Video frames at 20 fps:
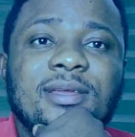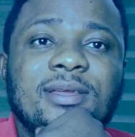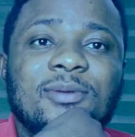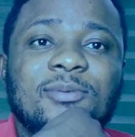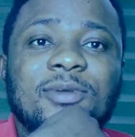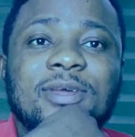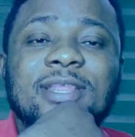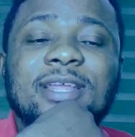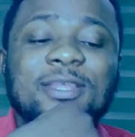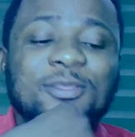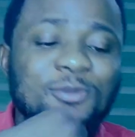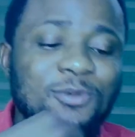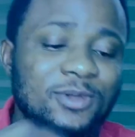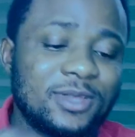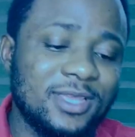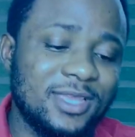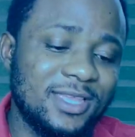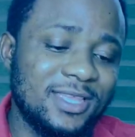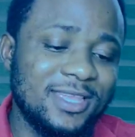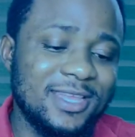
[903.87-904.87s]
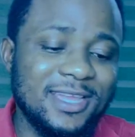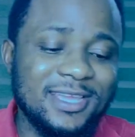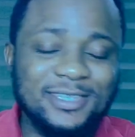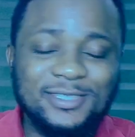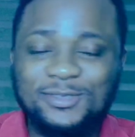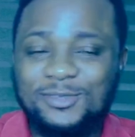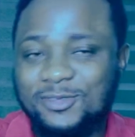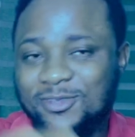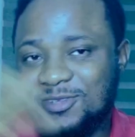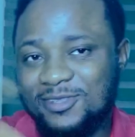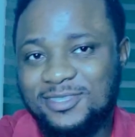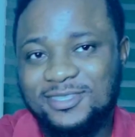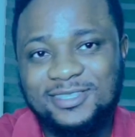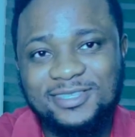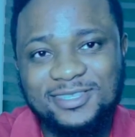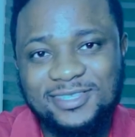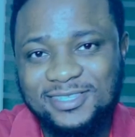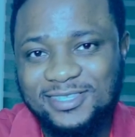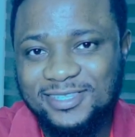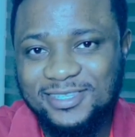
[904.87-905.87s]
Well, I know Kenya is not,
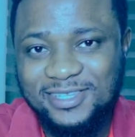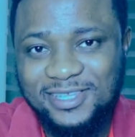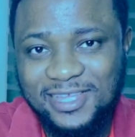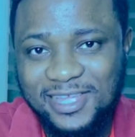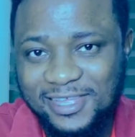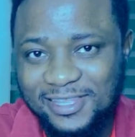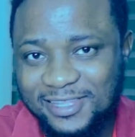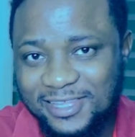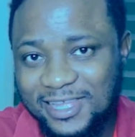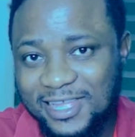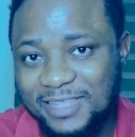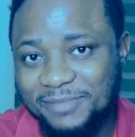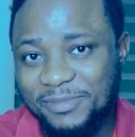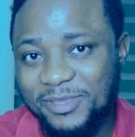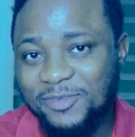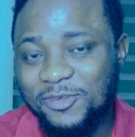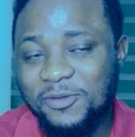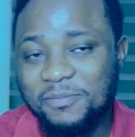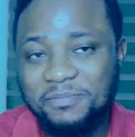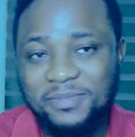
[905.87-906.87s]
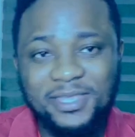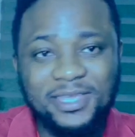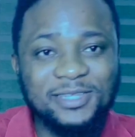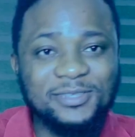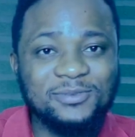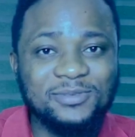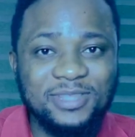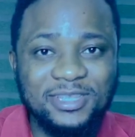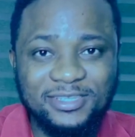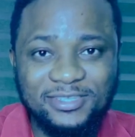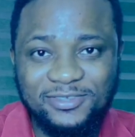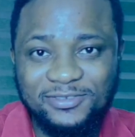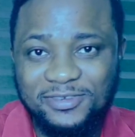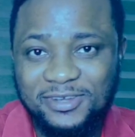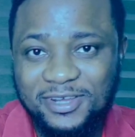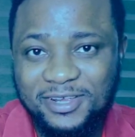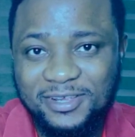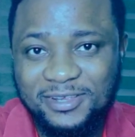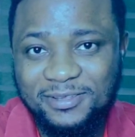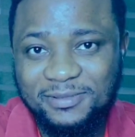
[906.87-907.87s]
can't be compared to
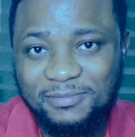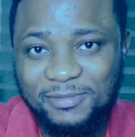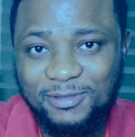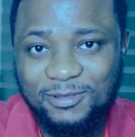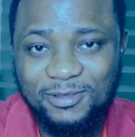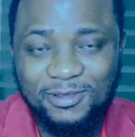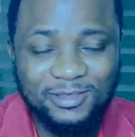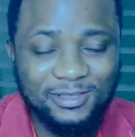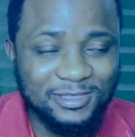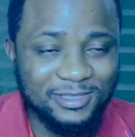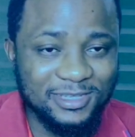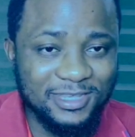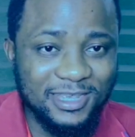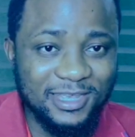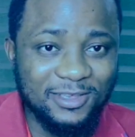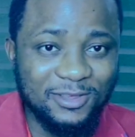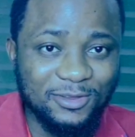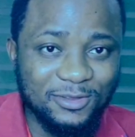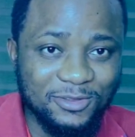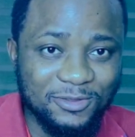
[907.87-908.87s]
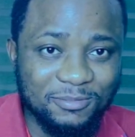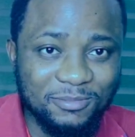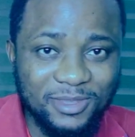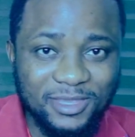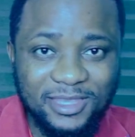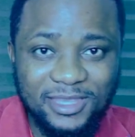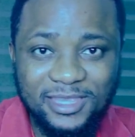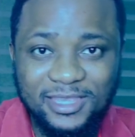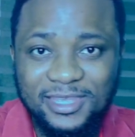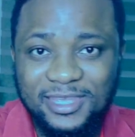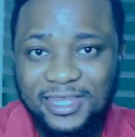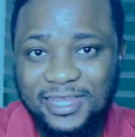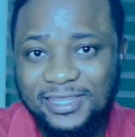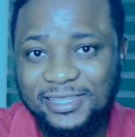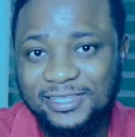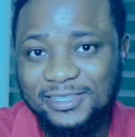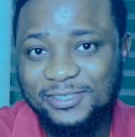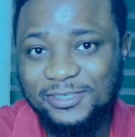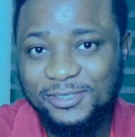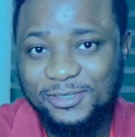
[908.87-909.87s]
Nigeria because the economic and
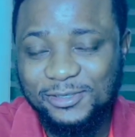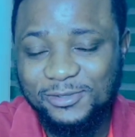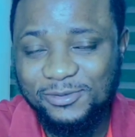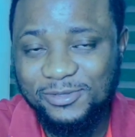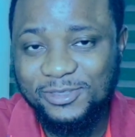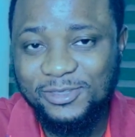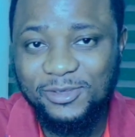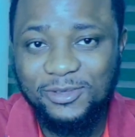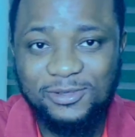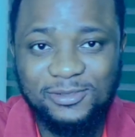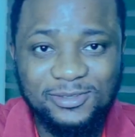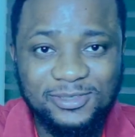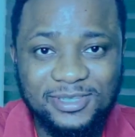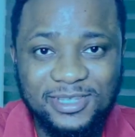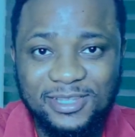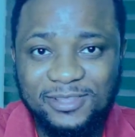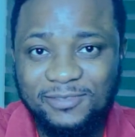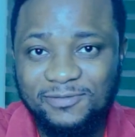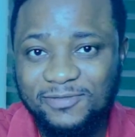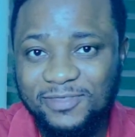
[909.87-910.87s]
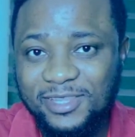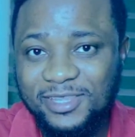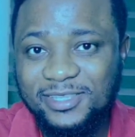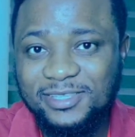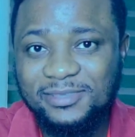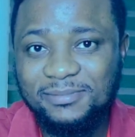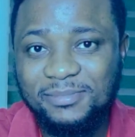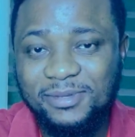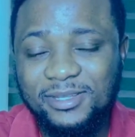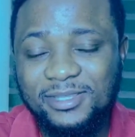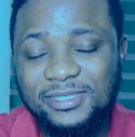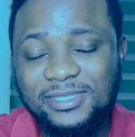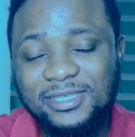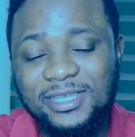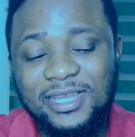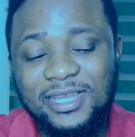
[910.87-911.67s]
the security, all those kind of things, but